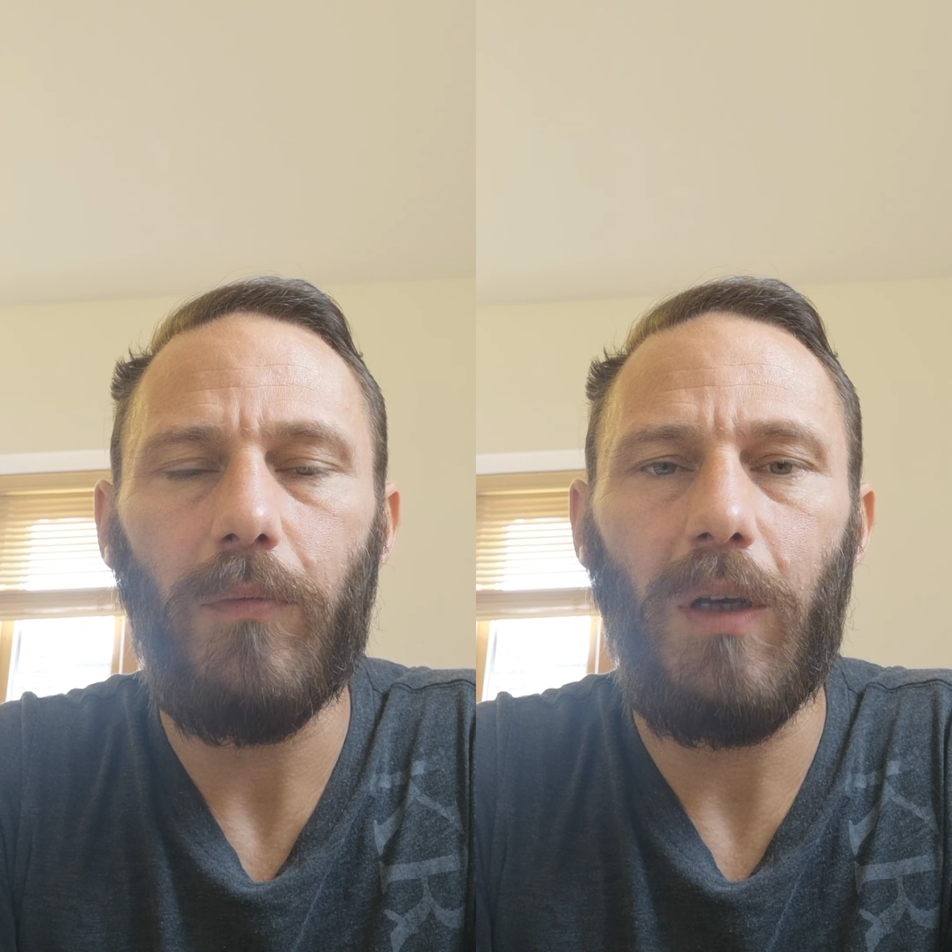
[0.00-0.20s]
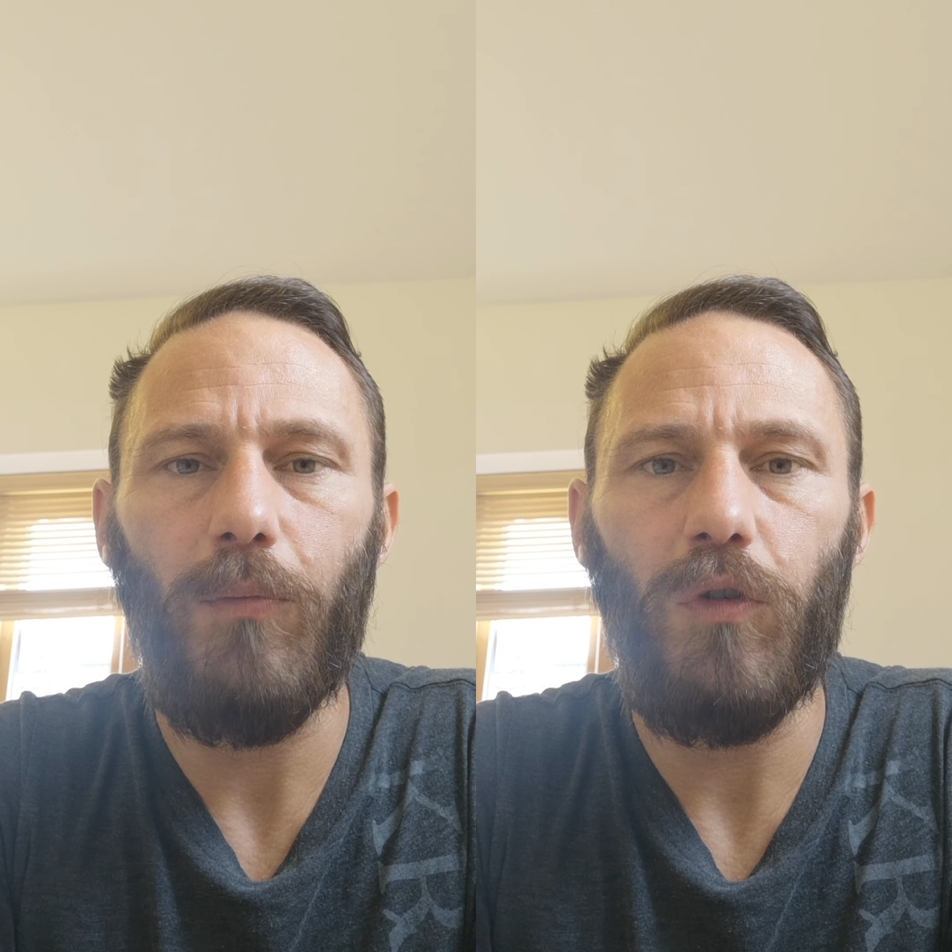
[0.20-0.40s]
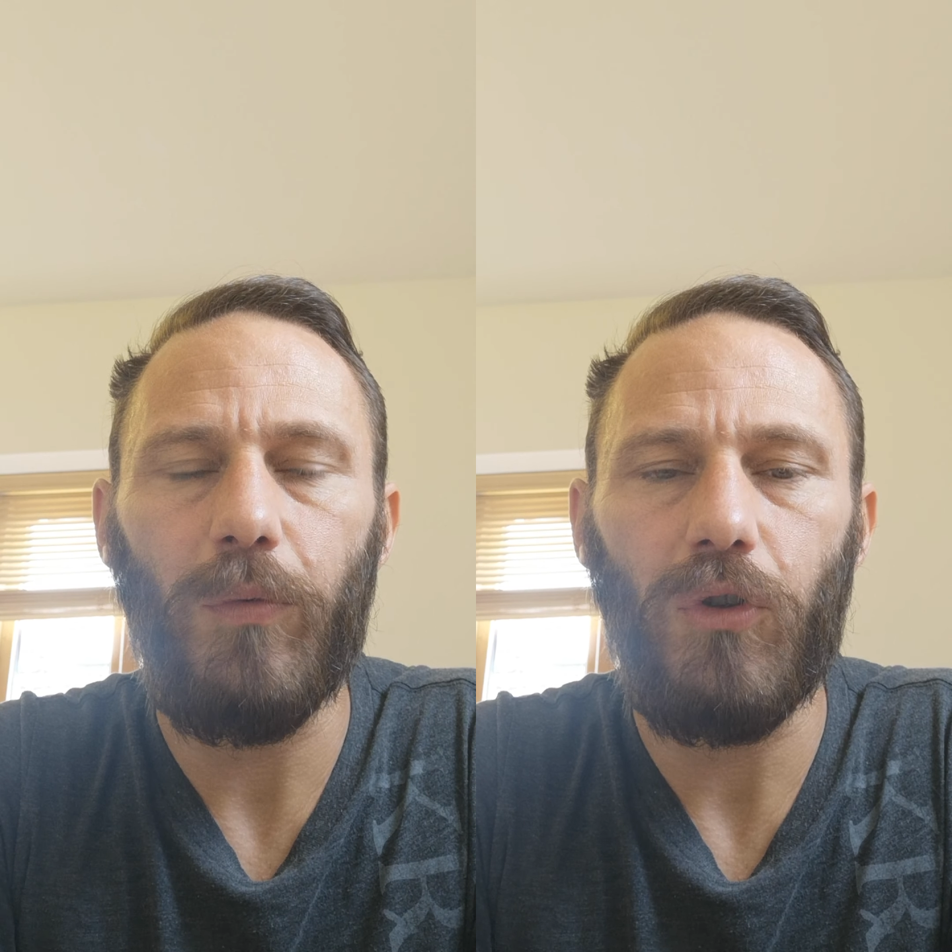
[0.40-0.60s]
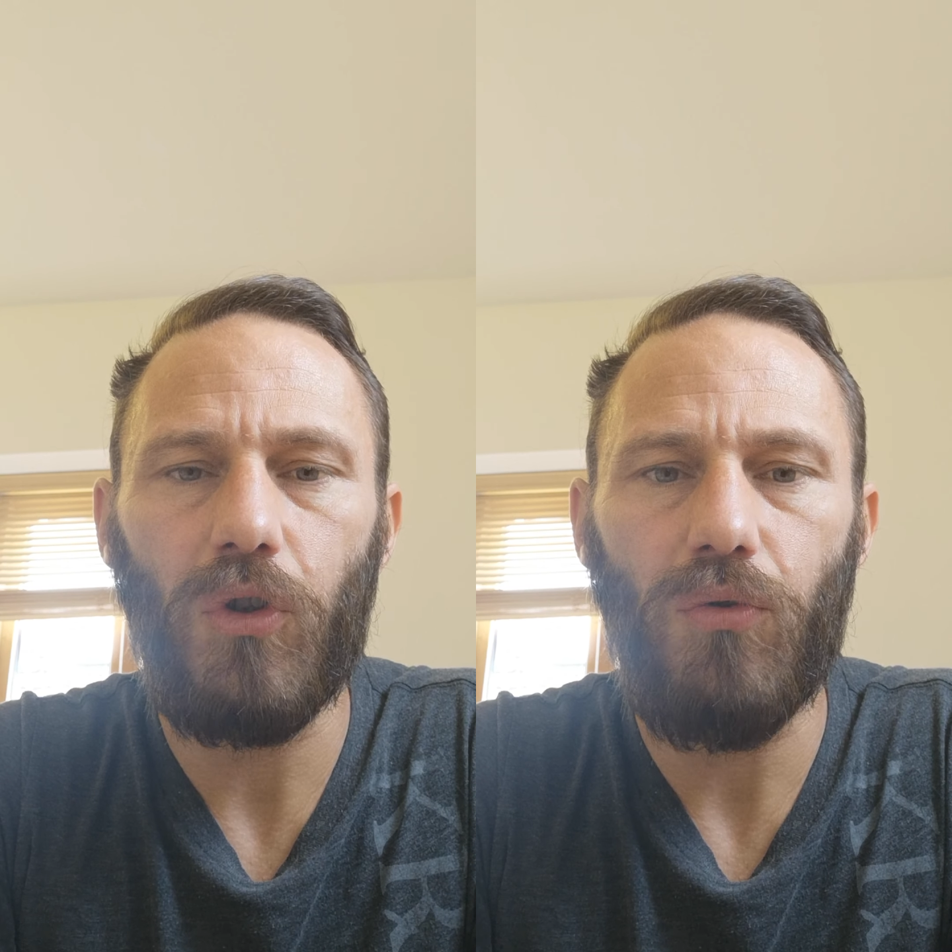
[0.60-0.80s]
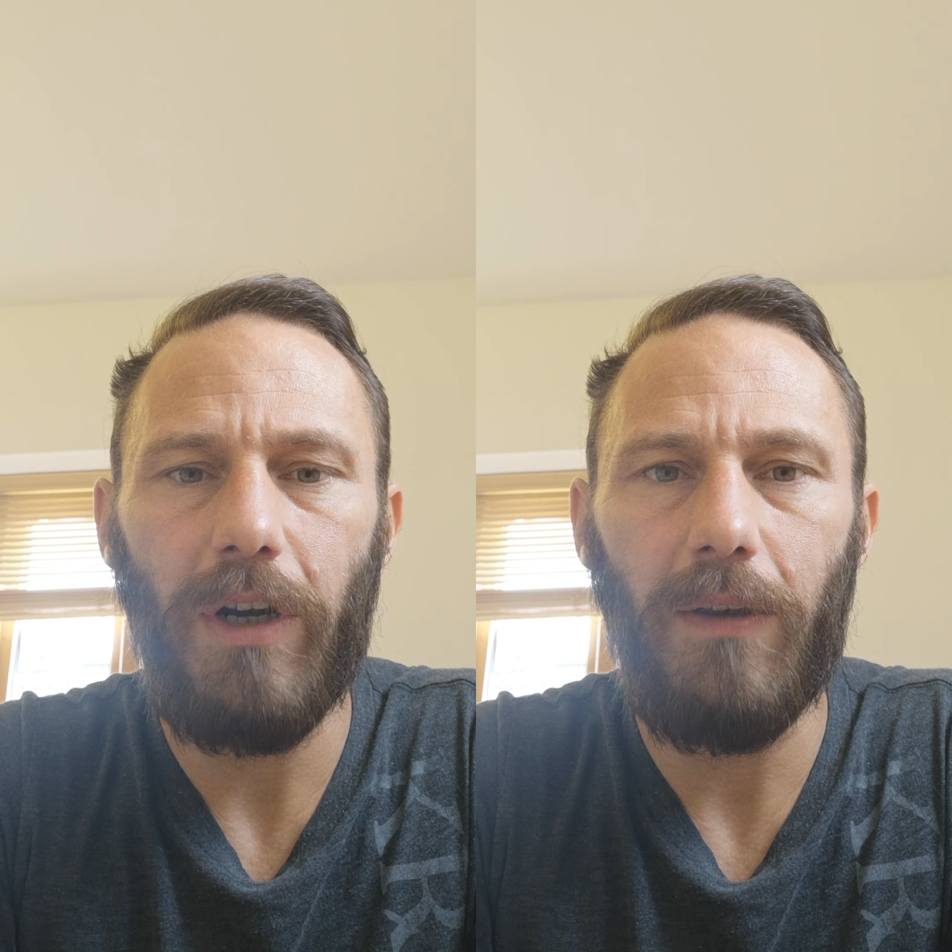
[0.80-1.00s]
their movement
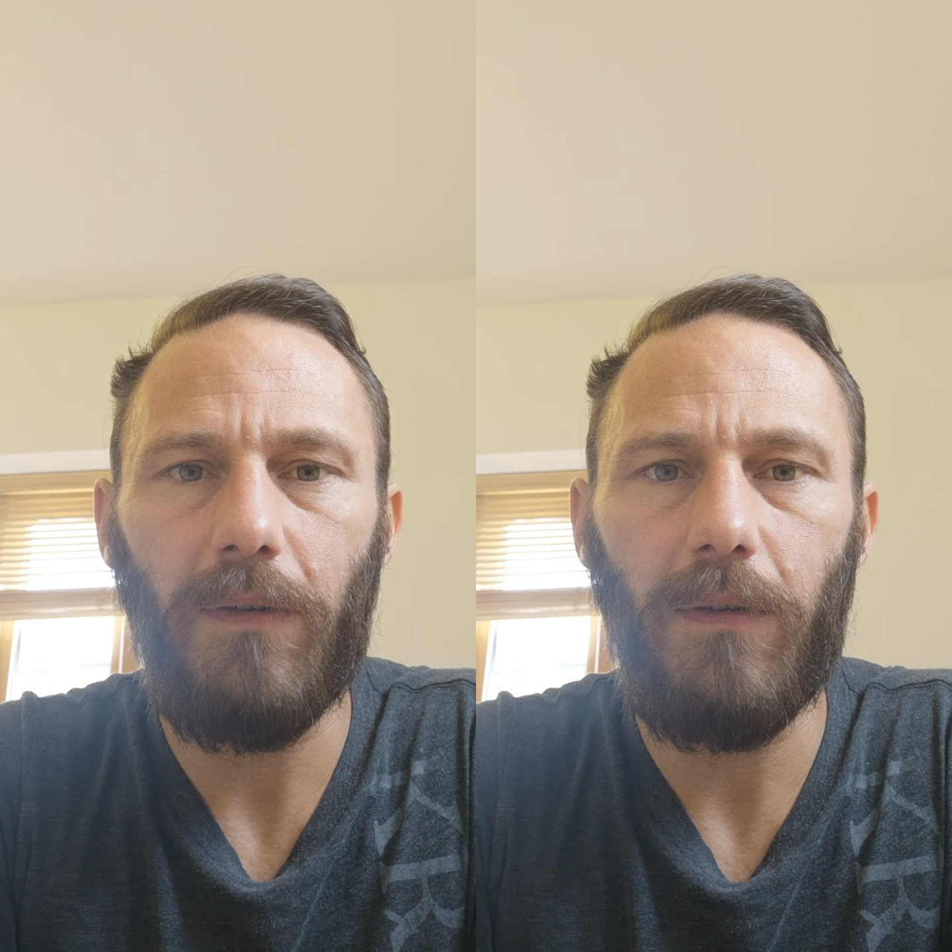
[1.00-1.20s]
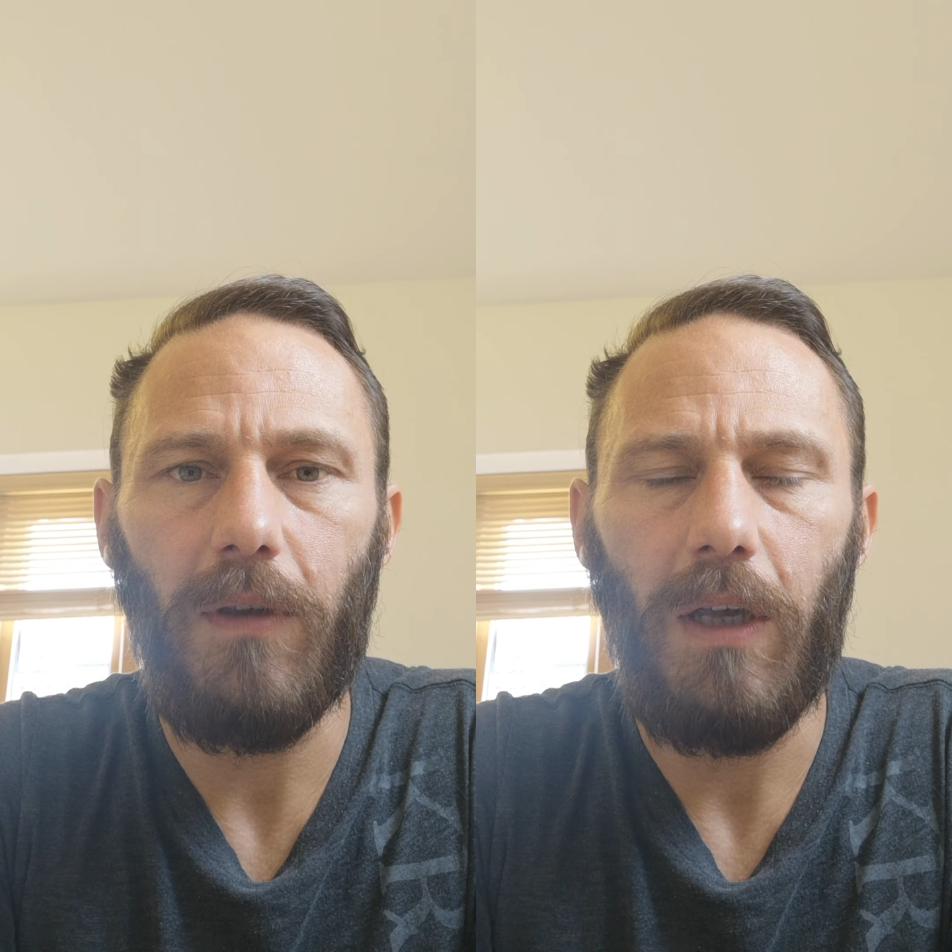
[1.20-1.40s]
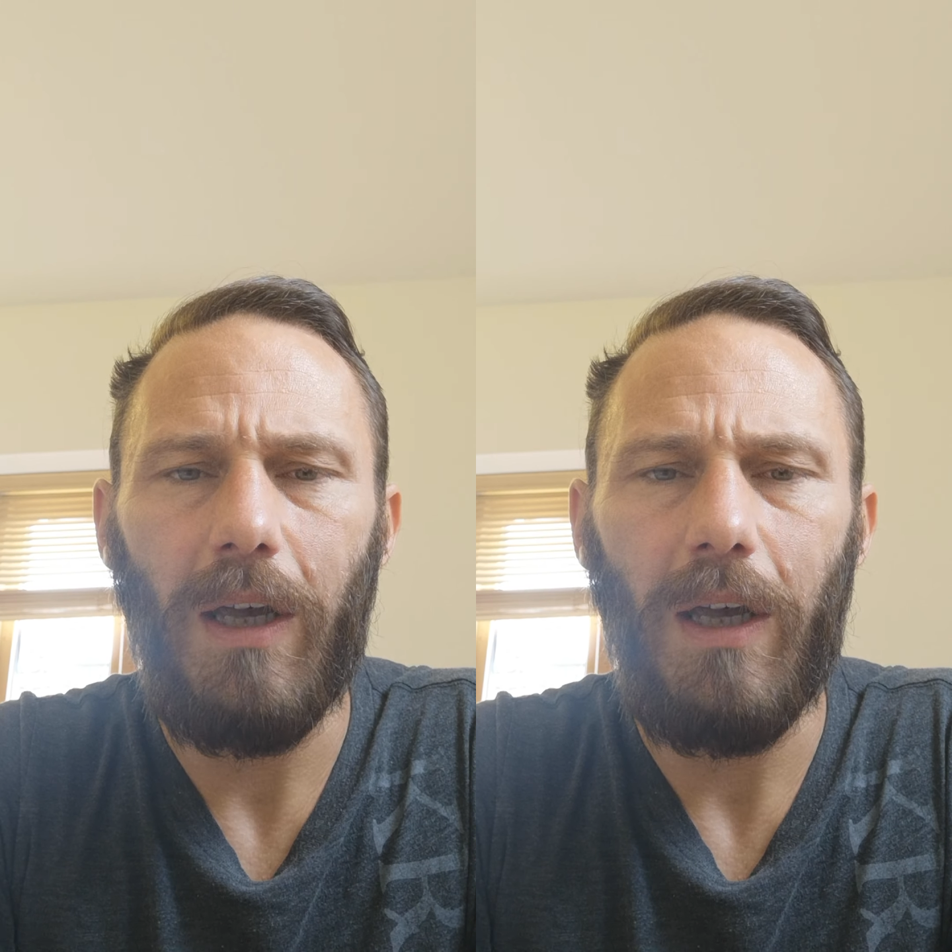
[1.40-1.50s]
strength,